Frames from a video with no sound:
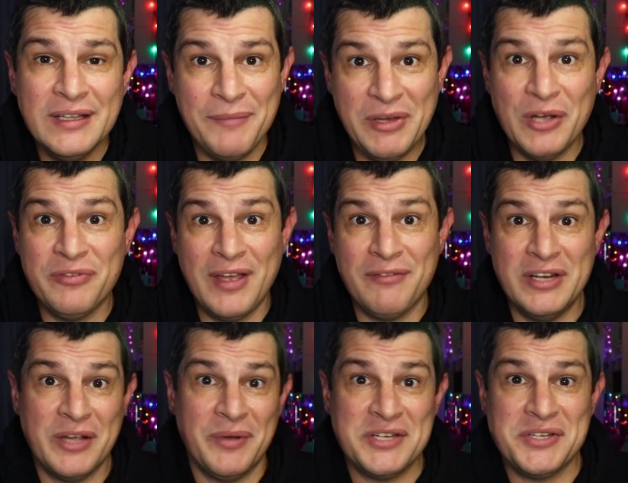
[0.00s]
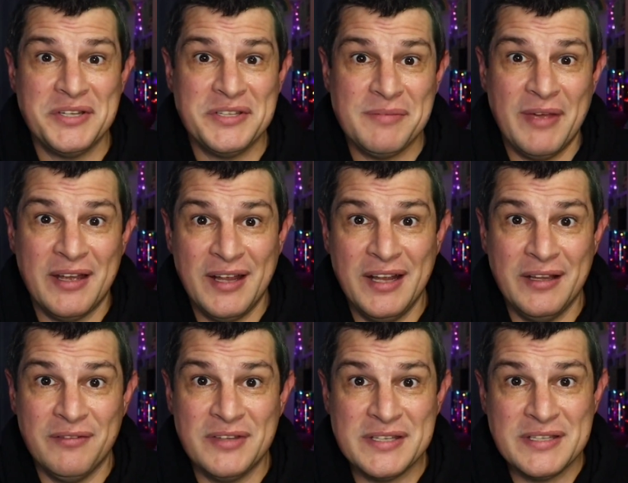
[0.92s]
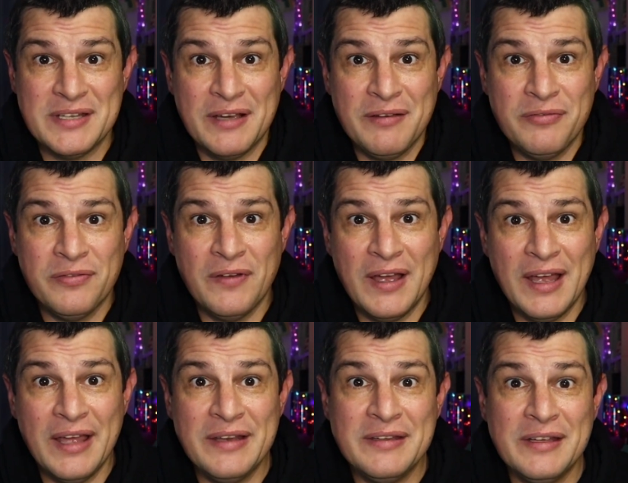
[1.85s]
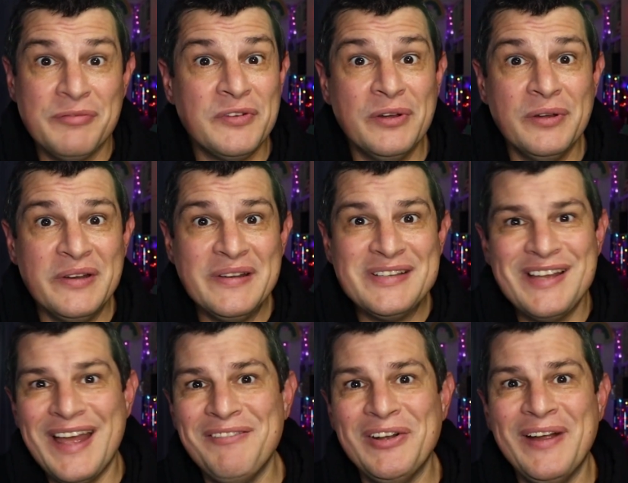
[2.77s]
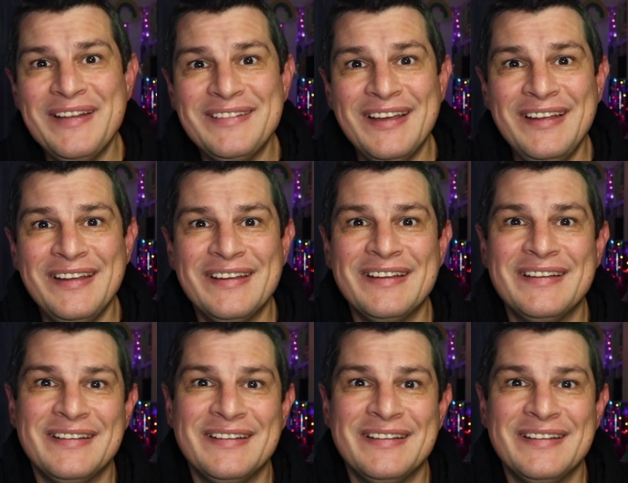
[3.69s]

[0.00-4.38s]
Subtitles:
Let me know if you have any questions about any of this stuff, and if not, have a great day.